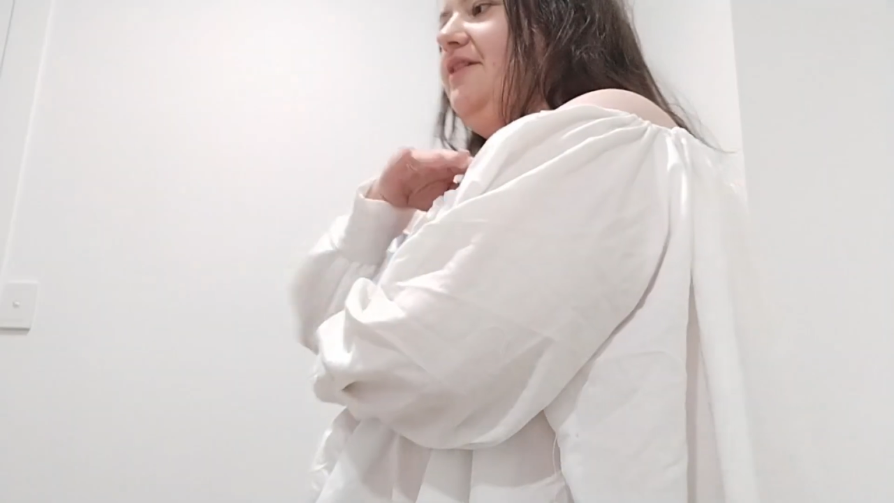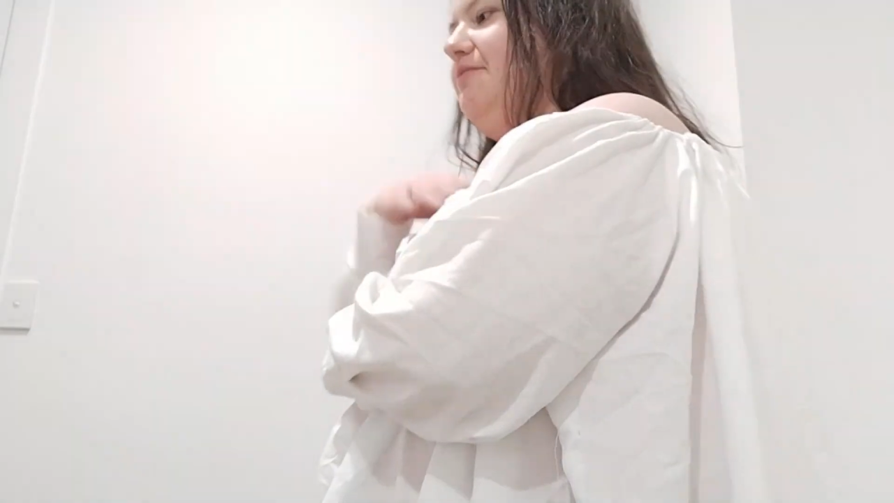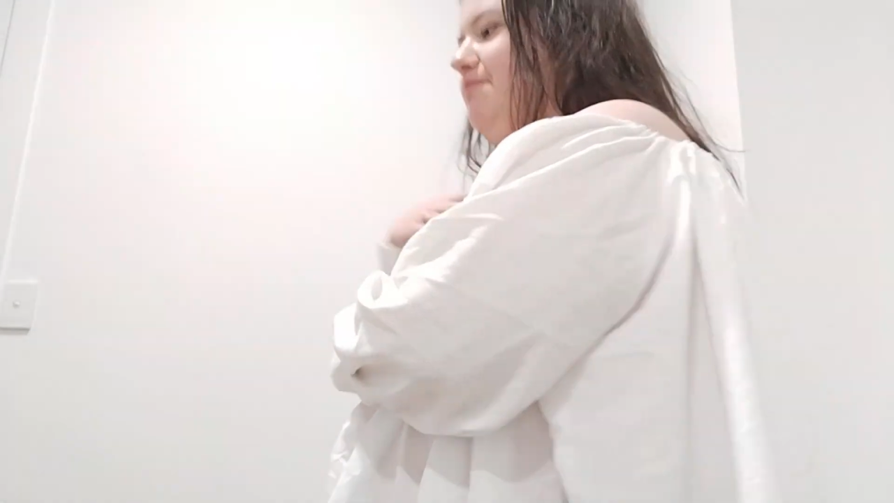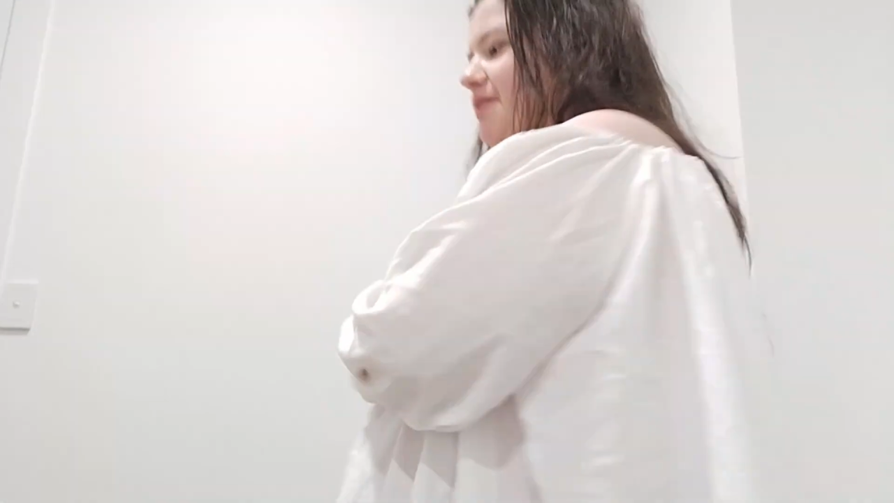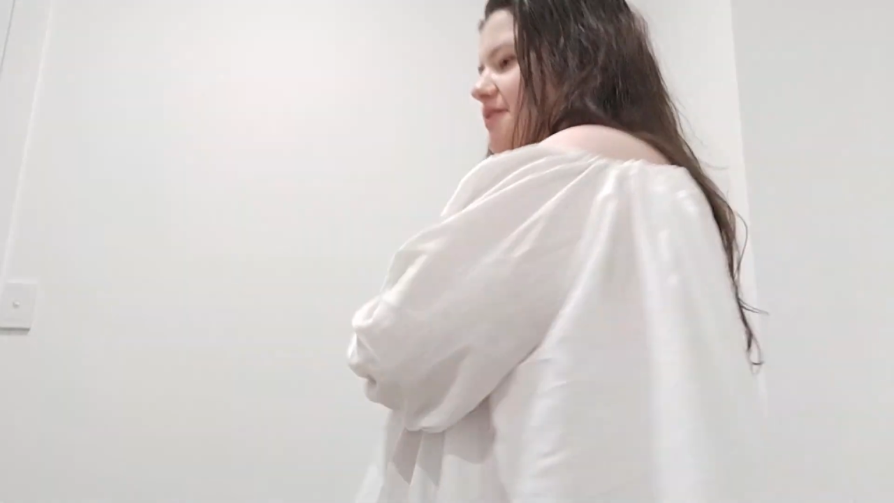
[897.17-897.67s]

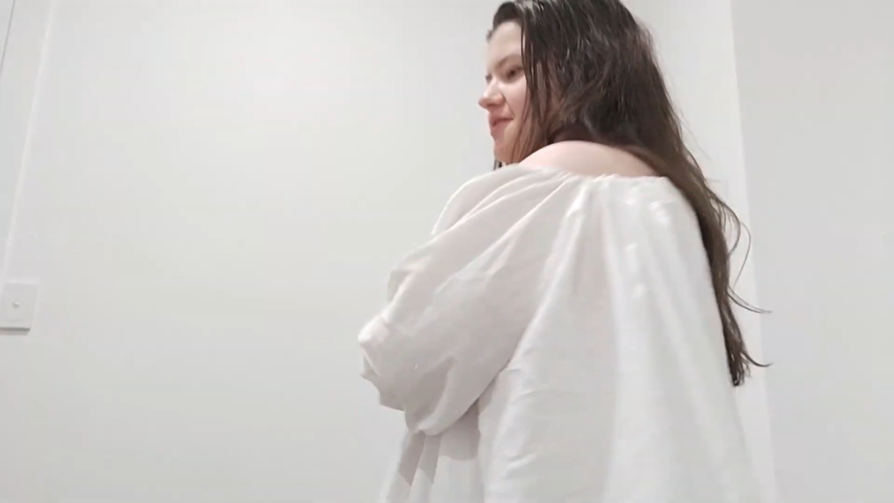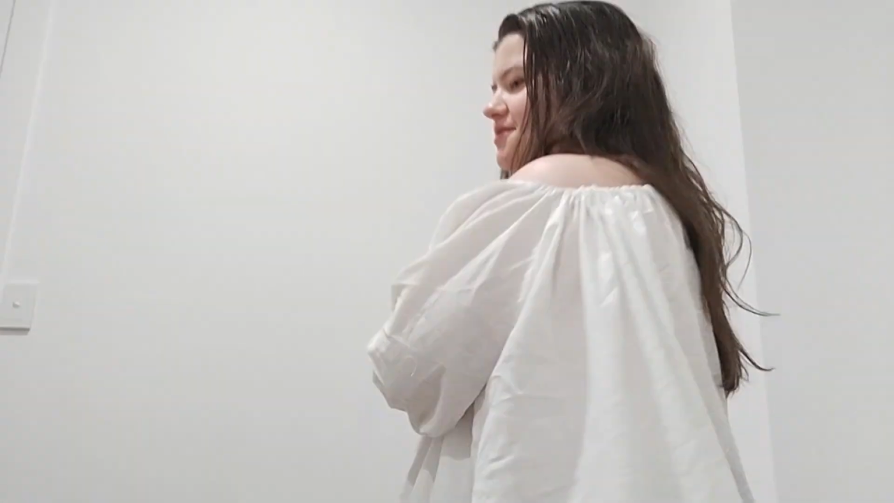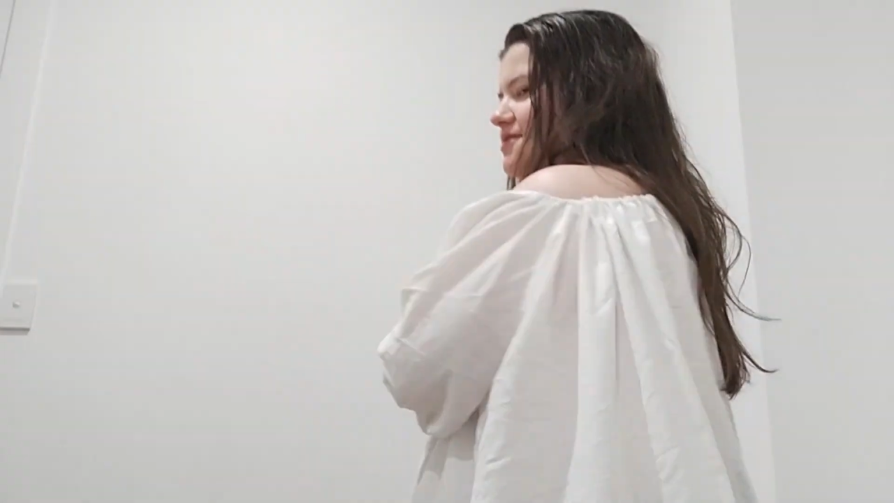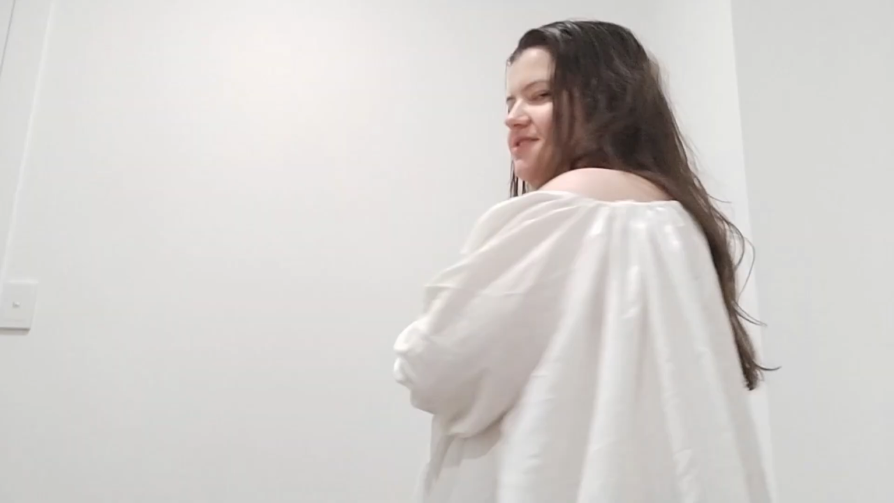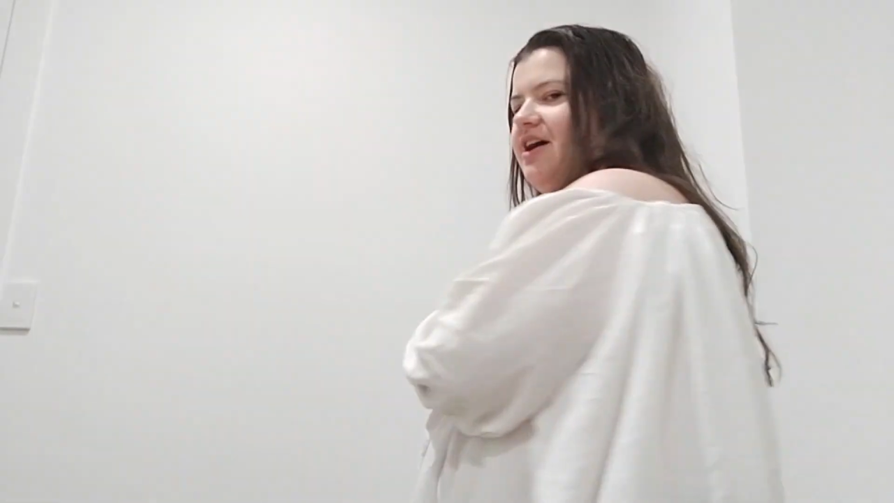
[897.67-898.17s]
up
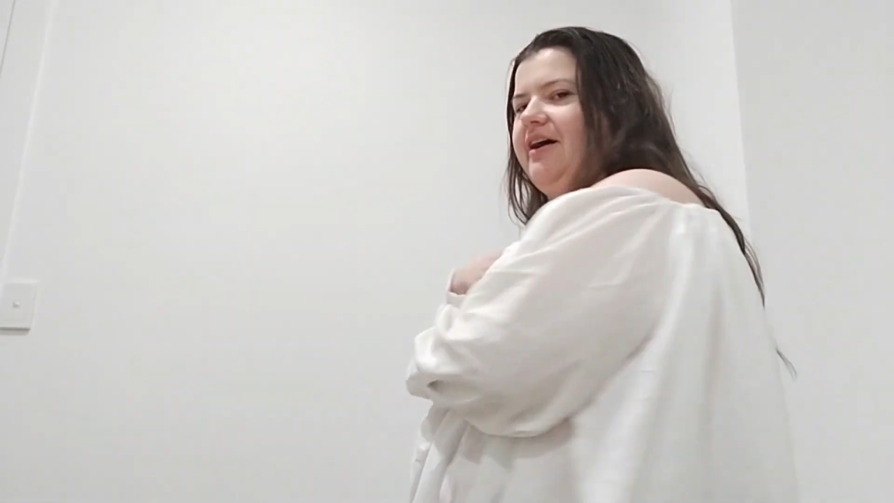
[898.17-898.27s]
because